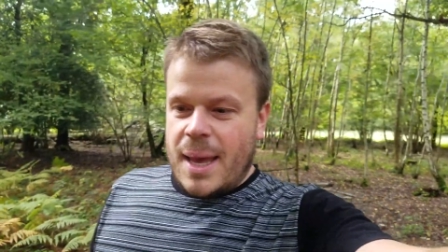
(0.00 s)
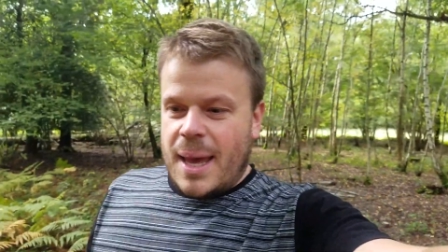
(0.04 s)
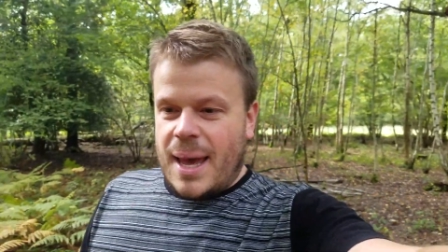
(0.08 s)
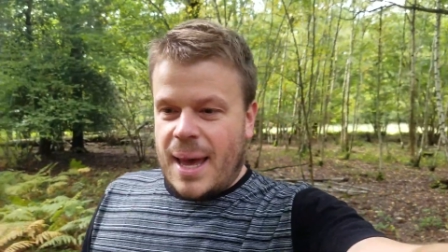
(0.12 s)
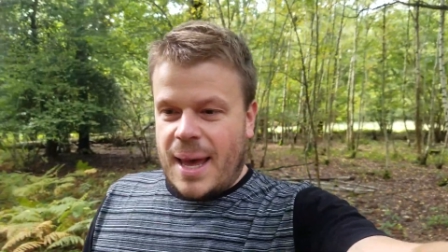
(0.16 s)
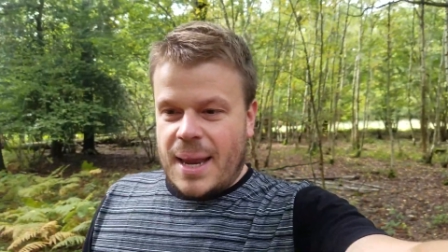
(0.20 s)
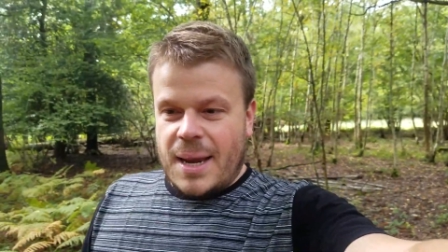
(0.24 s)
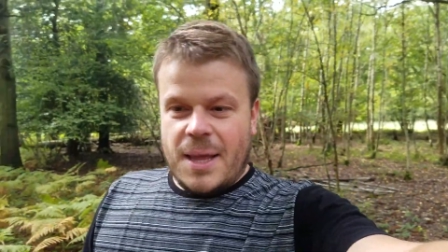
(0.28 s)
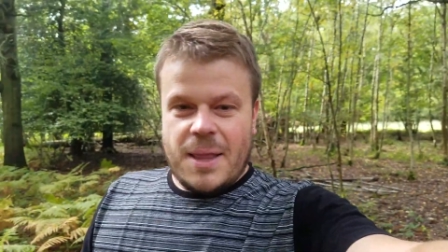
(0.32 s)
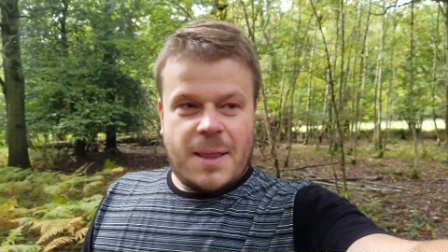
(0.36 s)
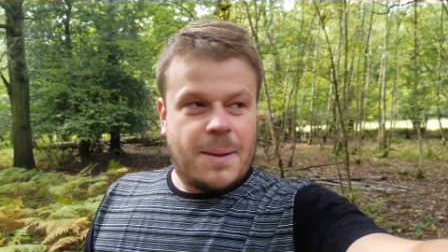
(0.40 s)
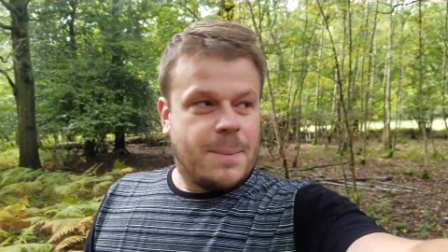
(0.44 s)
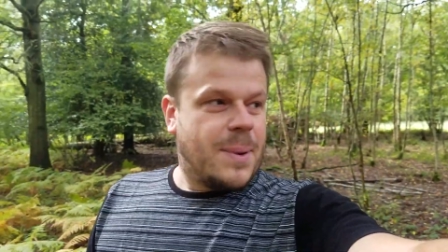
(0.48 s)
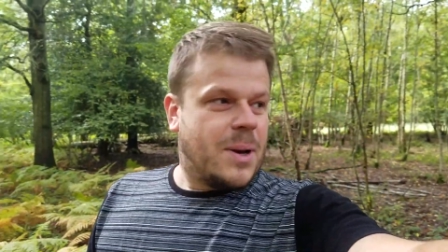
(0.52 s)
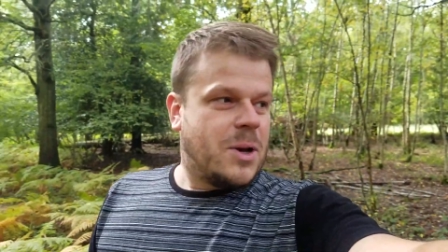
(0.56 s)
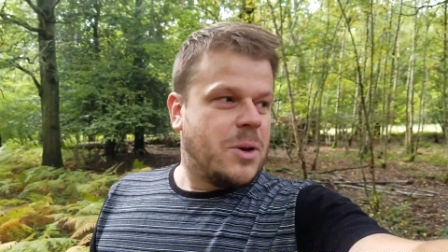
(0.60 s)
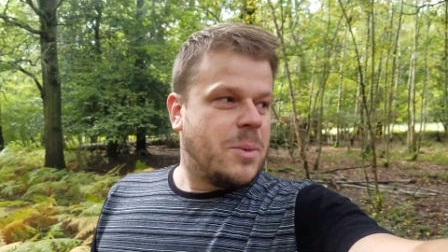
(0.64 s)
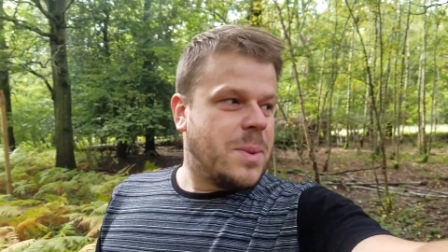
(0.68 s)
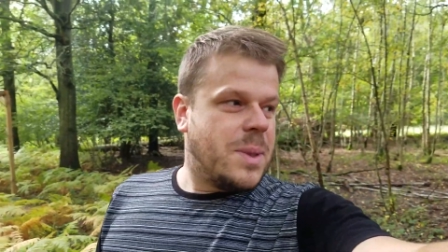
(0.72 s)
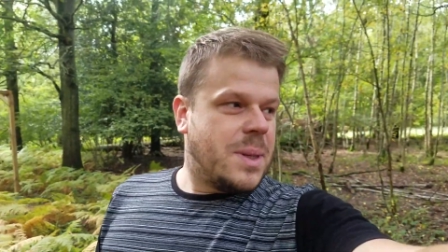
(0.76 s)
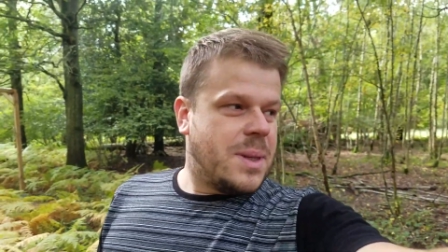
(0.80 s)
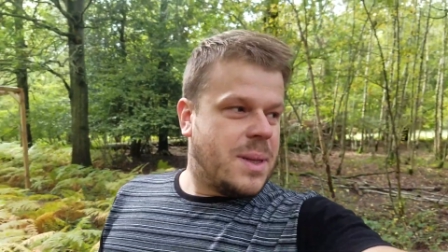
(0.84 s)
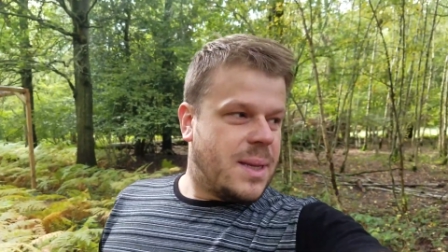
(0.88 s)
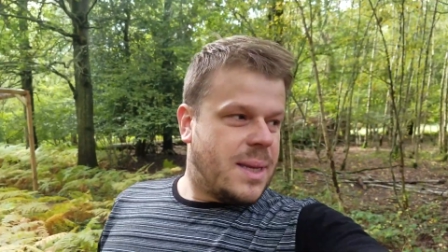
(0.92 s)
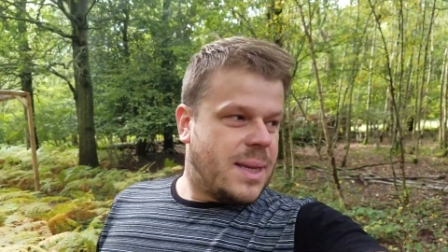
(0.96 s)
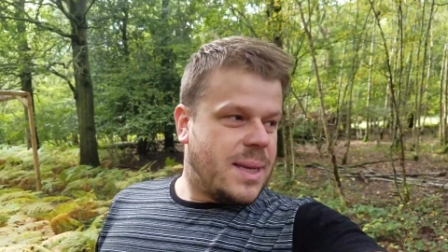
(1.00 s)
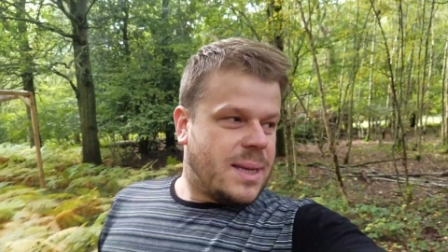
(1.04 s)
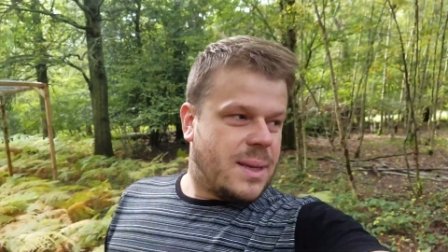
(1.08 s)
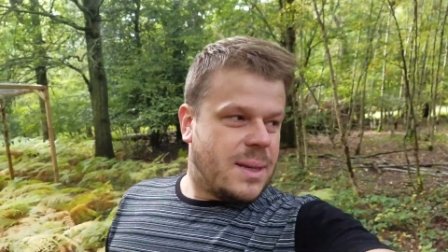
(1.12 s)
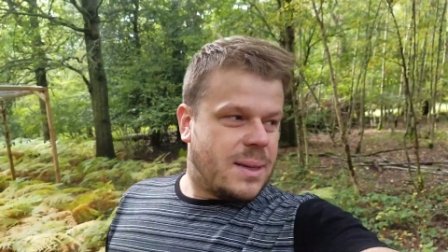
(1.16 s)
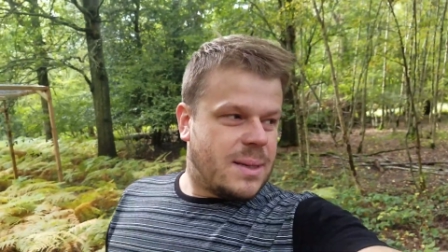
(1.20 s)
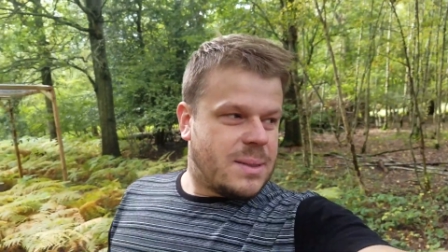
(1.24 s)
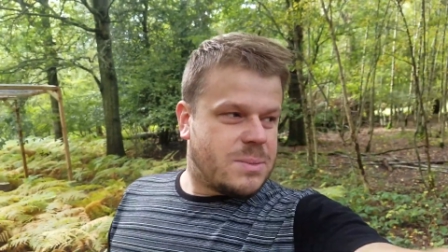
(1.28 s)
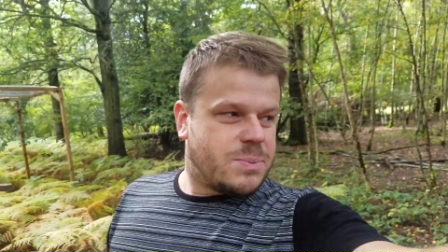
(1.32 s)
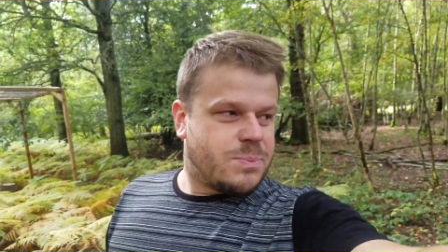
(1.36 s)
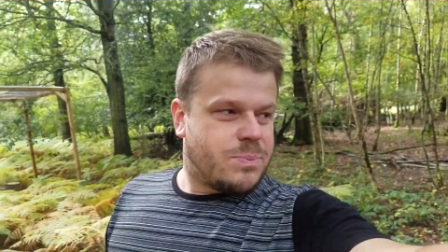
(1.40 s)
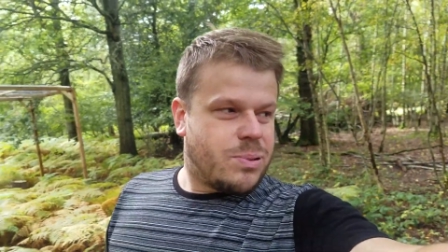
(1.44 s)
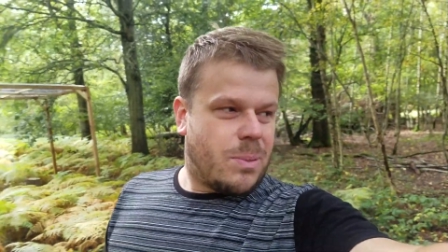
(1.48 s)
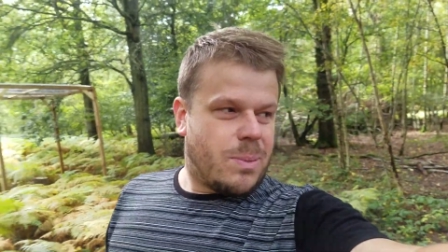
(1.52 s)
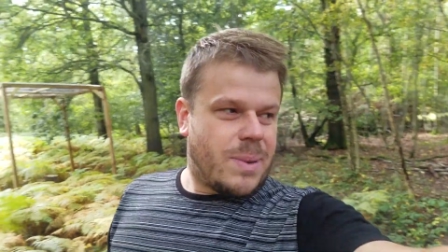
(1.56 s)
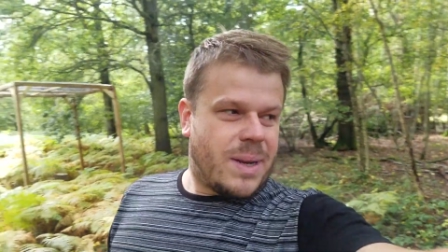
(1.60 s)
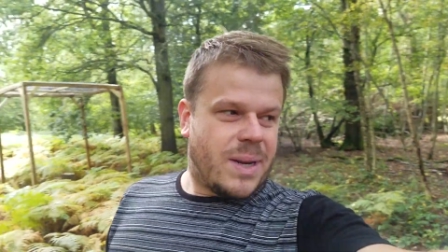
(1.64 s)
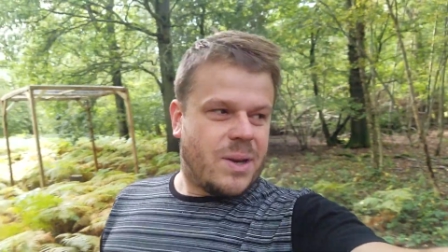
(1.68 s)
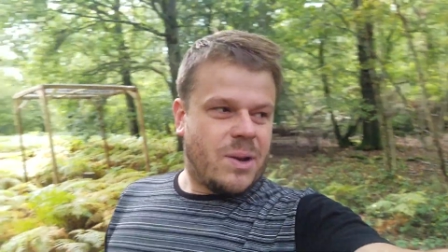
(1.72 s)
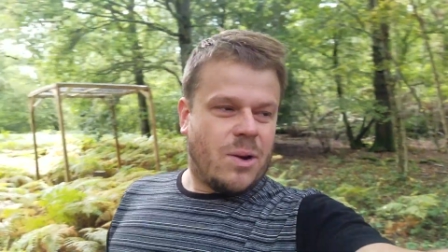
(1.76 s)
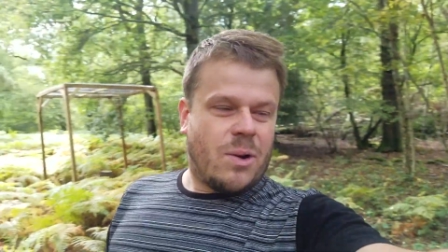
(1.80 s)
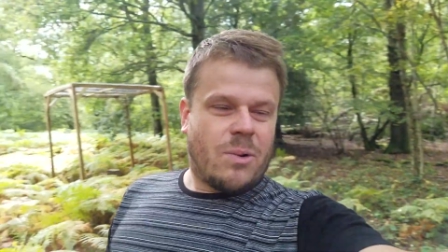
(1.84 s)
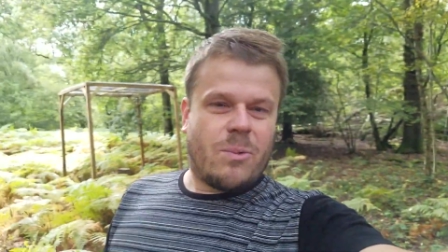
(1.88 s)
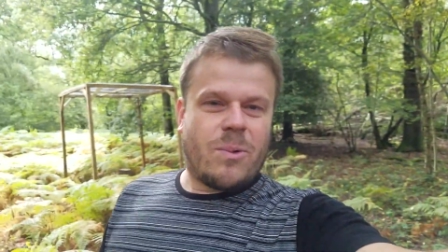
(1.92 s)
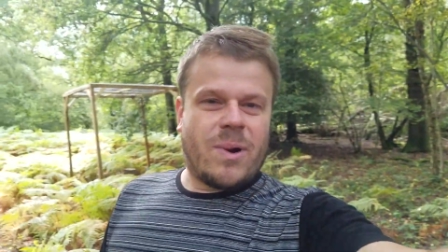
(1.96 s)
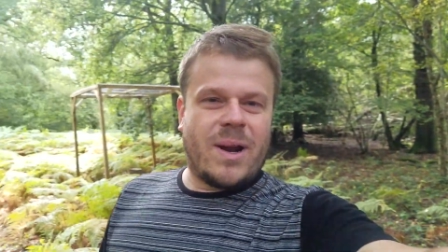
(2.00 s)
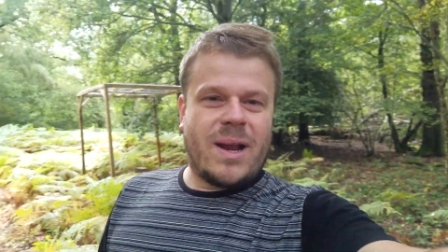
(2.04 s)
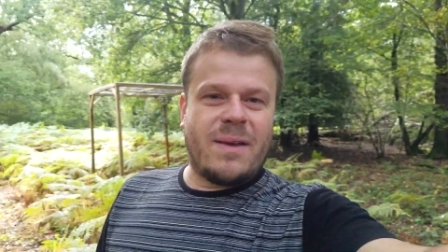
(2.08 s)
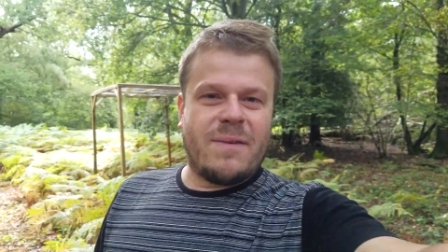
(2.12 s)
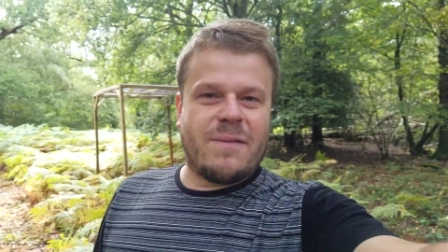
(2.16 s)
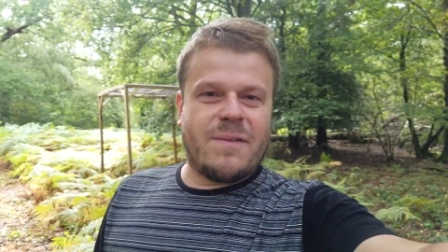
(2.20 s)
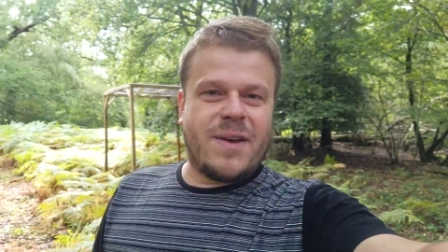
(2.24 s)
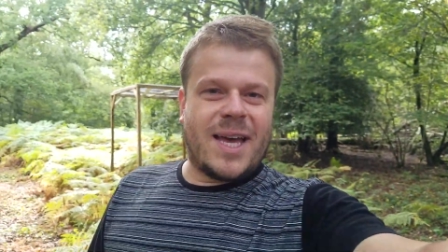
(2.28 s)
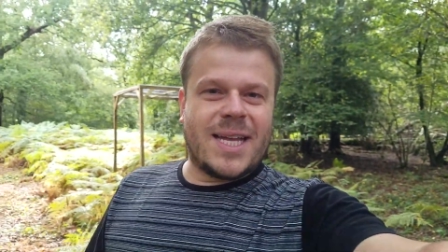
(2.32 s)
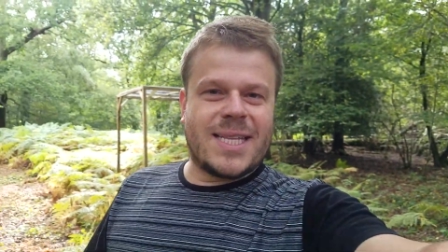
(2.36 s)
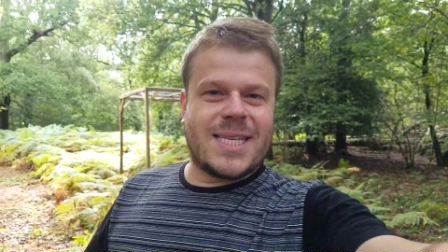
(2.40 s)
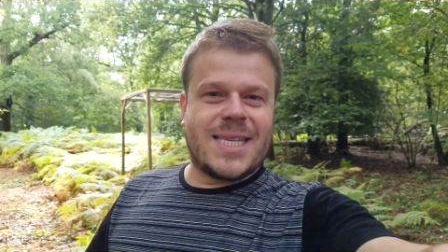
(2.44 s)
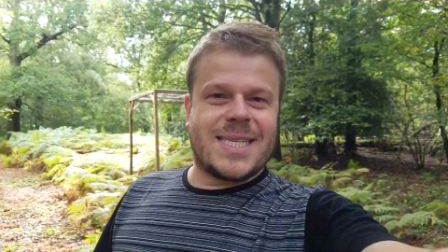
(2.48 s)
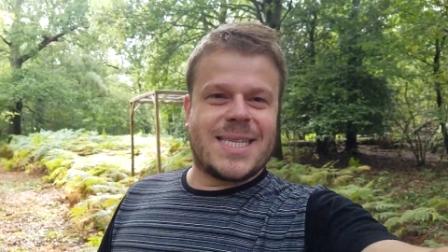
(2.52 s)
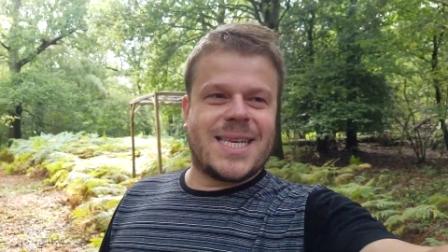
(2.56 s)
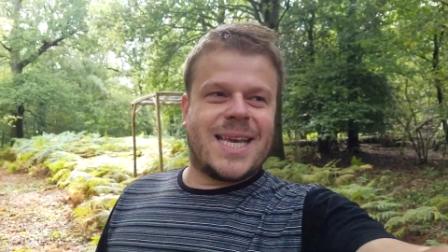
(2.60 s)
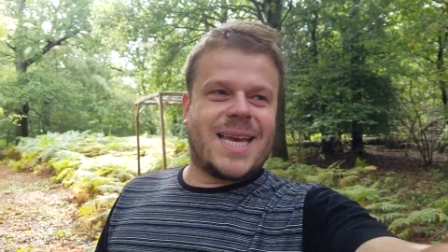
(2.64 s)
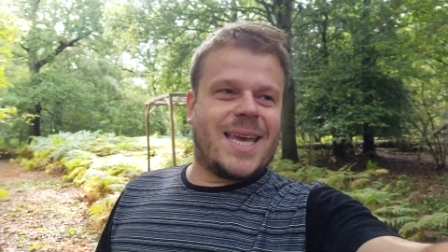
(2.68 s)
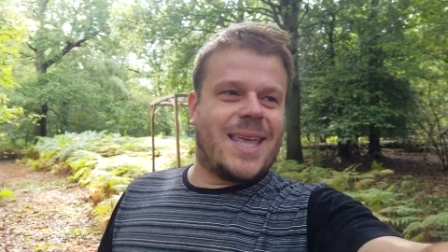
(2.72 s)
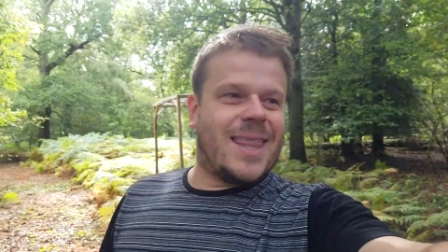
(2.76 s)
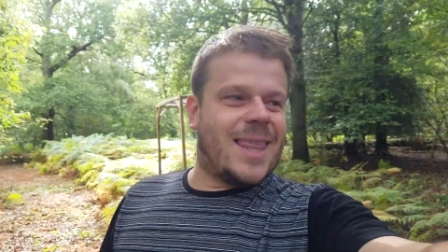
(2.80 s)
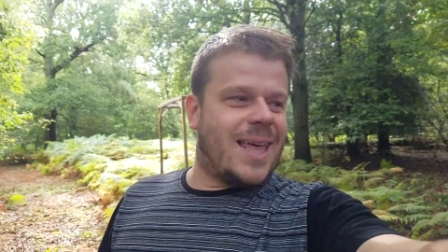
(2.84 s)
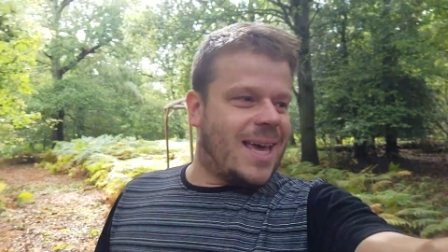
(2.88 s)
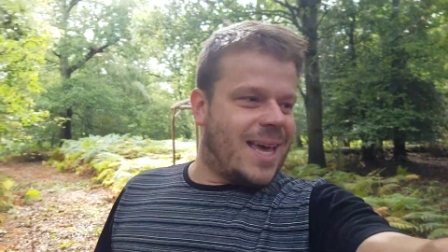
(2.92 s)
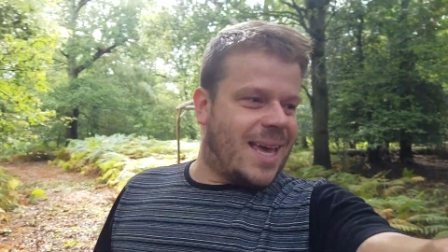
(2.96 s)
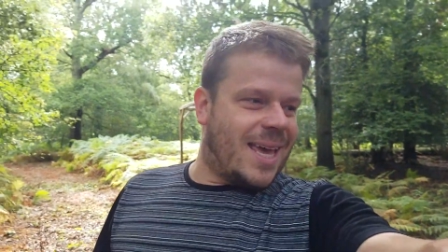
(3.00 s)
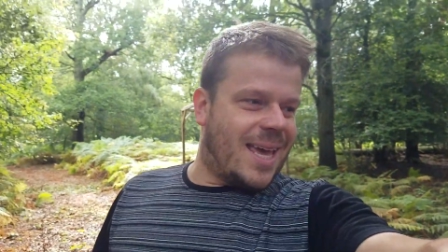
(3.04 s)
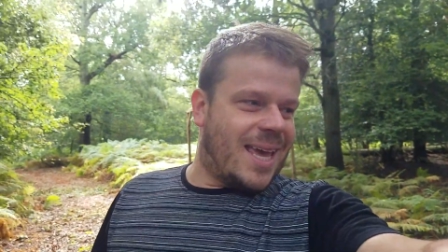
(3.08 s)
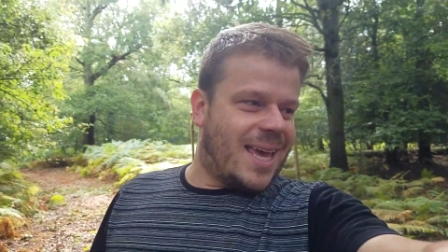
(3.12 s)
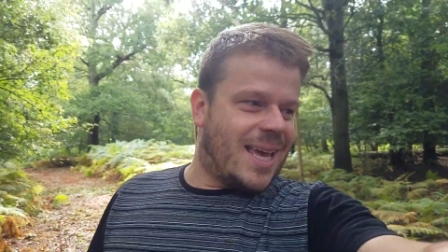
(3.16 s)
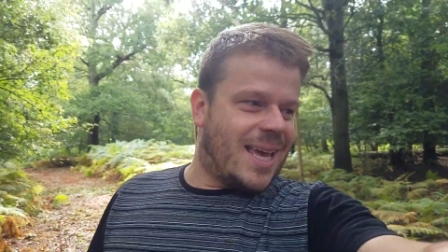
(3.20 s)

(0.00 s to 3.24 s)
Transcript: and at the moment it's probably not really fair to say that it